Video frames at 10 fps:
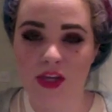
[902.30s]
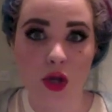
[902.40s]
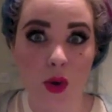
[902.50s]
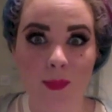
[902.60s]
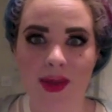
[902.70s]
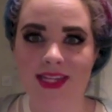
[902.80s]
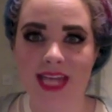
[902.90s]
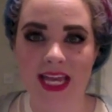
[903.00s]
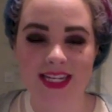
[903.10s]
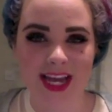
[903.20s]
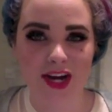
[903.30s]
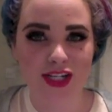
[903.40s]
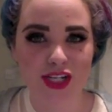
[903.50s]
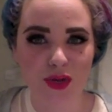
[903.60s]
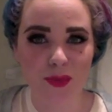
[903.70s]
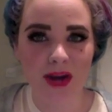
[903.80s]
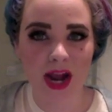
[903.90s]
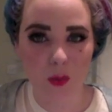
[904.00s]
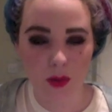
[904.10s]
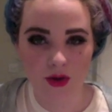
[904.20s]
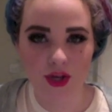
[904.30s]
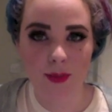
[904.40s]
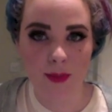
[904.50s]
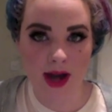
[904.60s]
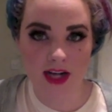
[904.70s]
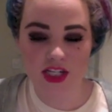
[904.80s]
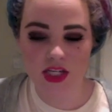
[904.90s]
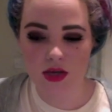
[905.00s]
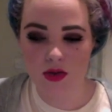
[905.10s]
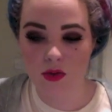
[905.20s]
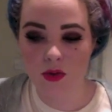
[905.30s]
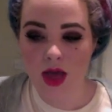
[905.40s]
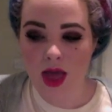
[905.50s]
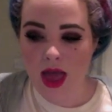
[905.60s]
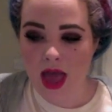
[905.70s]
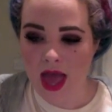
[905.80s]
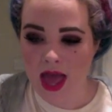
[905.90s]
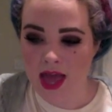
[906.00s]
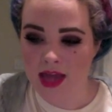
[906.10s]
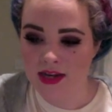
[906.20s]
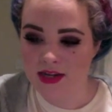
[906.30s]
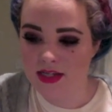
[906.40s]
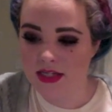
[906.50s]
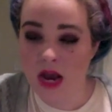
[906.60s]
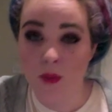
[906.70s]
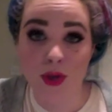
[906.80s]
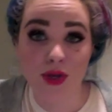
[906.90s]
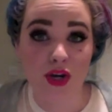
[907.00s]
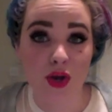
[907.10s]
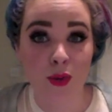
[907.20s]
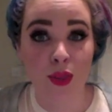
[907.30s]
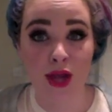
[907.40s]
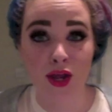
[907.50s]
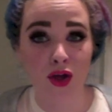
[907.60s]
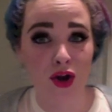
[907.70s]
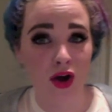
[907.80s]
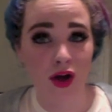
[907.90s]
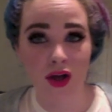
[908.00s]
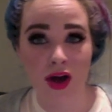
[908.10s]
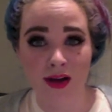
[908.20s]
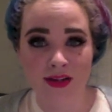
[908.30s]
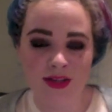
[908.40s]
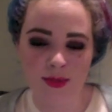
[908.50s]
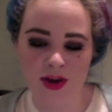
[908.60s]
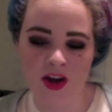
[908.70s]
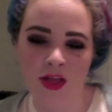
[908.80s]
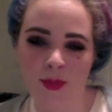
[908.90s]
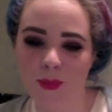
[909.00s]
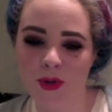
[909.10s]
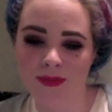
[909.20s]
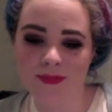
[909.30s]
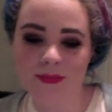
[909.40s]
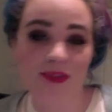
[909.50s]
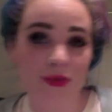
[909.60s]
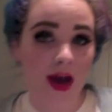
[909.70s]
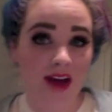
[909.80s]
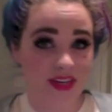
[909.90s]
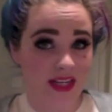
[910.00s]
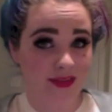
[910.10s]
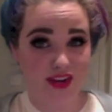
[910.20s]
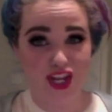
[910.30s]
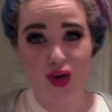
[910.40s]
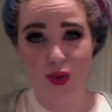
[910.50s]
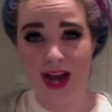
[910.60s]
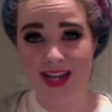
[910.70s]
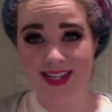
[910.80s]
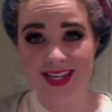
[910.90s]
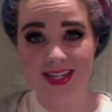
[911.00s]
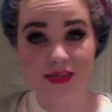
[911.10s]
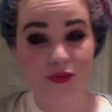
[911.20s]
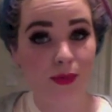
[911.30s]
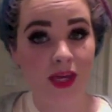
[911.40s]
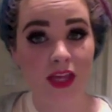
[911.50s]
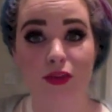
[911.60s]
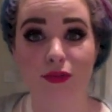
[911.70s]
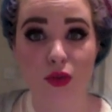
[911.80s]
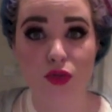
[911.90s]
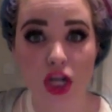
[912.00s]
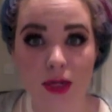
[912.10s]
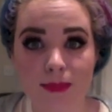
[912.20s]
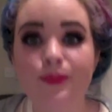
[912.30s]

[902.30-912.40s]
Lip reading: know, it may take a day or two, but I will get back to you. And I want you to know that y'all are all awesome and all important. If you have any video ideas for me in the future,